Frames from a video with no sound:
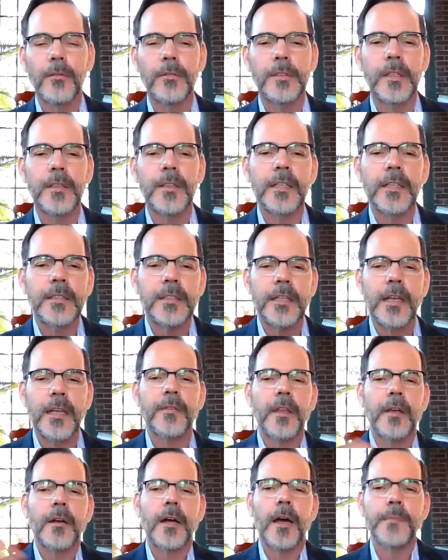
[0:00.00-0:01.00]
to the
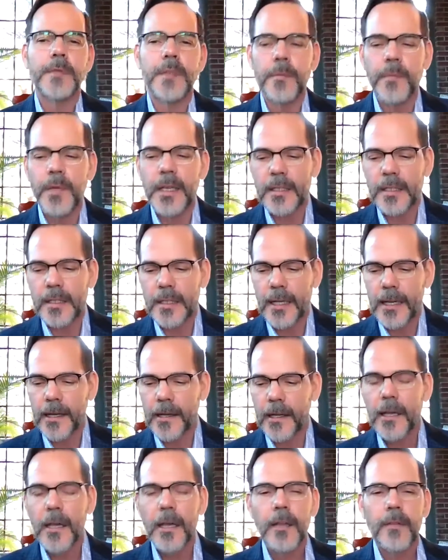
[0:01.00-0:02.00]
extent they're
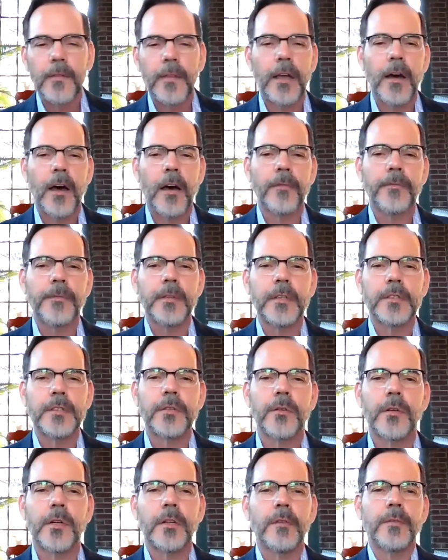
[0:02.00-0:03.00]
optimistic, they often
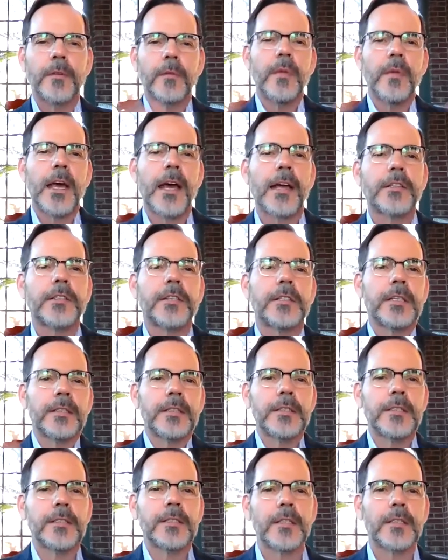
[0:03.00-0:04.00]
sort of imagine that
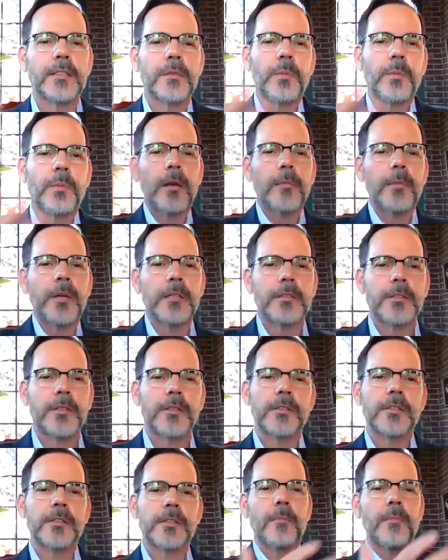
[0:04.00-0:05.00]
these experiments
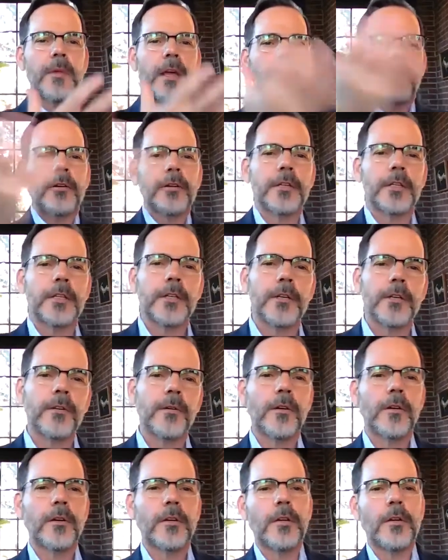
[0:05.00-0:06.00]
are somehow going to
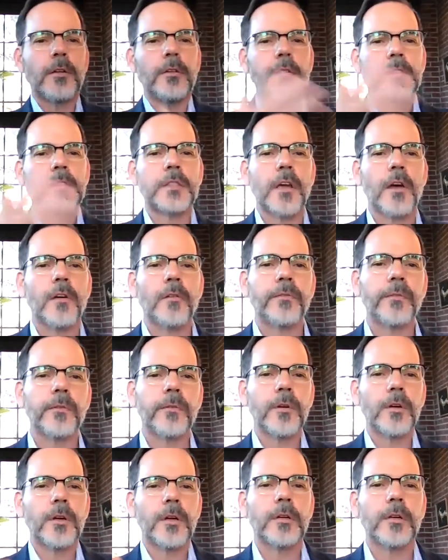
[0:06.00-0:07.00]
self
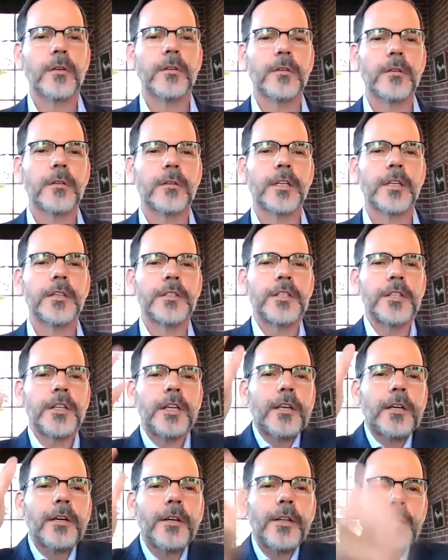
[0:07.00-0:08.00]

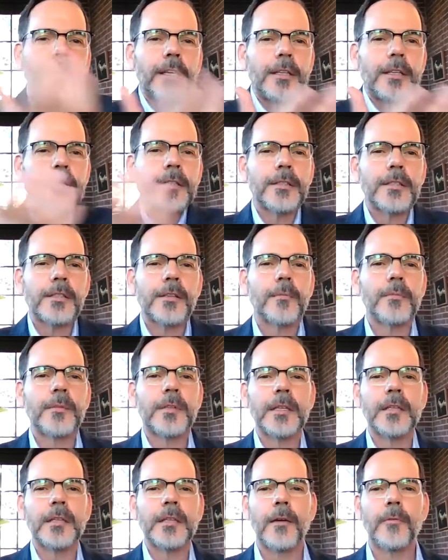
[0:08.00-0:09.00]
congeal into
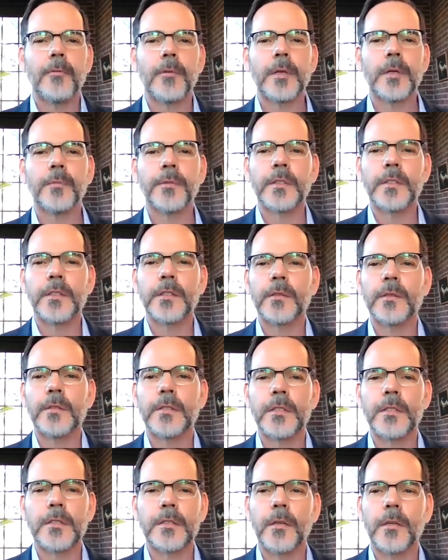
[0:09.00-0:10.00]
something that would
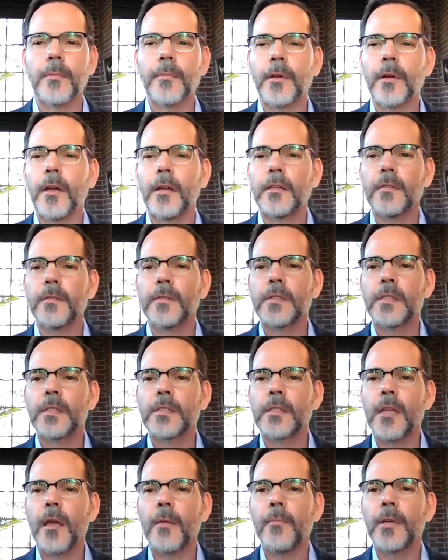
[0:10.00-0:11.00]
produce some kind of
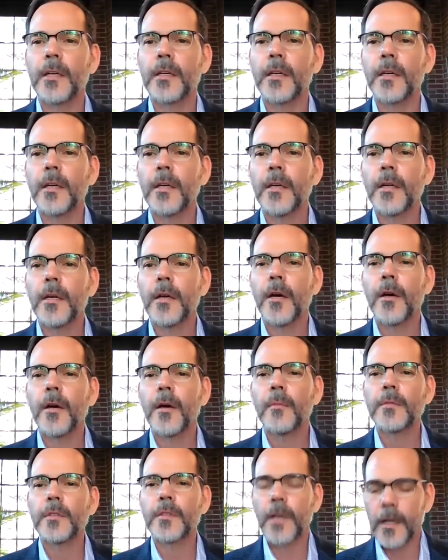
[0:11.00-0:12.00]
systemic
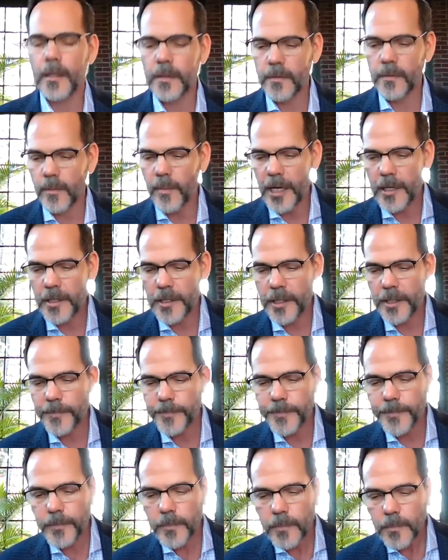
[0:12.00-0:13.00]
um, transformation.